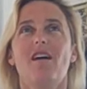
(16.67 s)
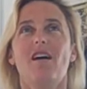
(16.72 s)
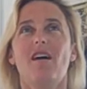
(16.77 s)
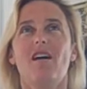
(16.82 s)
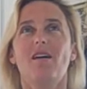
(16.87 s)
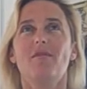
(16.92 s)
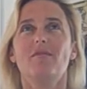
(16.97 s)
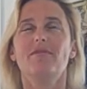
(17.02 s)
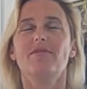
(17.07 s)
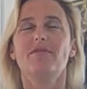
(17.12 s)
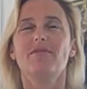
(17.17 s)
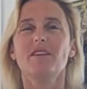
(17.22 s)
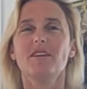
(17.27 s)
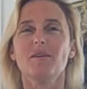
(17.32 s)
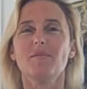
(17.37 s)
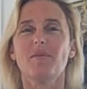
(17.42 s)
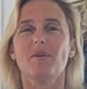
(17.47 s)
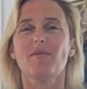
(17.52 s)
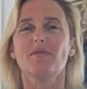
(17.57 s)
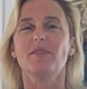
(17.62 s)
um, think
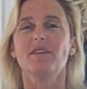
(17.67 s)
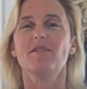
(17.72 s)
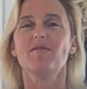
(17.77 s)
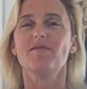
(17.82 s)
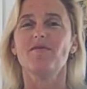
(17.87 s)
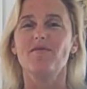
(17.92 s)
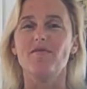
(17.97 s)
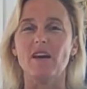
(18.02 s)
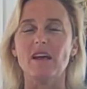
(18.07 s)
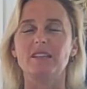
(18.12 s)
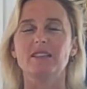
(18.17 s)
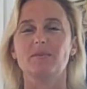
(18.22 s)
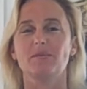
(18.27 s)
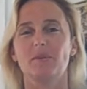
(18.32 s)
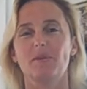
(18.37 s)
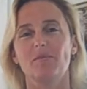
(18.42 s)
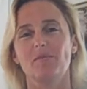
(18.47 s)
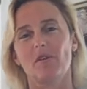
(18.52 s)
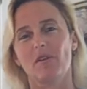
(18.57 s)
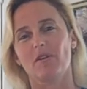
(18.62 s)
about the
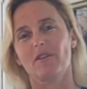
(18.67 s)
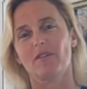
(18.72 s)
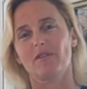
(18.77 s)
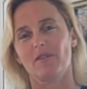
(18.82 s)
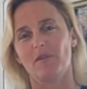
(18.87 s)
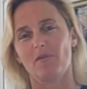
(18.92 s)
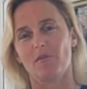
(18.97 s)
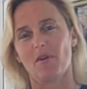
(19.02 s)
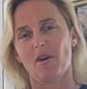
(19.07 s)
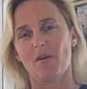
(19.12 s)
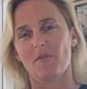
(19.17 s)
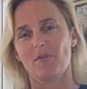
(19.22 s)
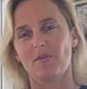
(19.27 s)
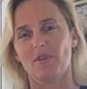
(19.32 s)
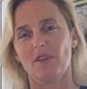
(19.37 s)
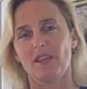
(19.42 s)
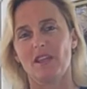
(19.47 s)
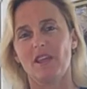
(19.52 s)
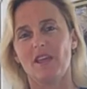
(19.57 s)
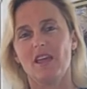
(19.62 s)
investment part of the
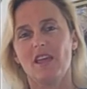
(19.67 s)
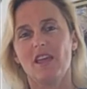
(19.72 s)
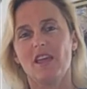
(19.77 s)
property.